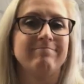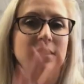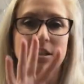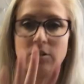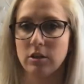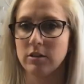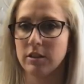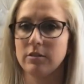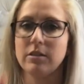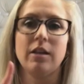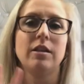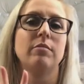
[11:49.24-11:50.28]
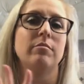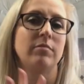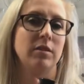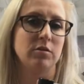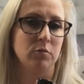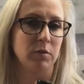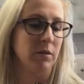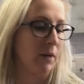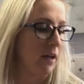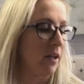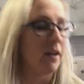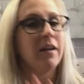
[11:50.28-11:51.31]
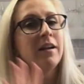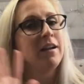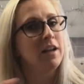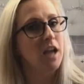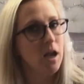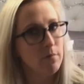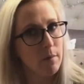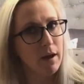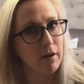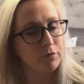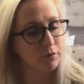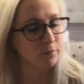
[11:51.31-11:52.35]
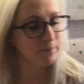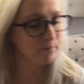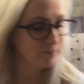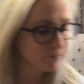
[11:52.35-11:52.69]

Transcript: as long as they are selling them. These will be in my bathroom.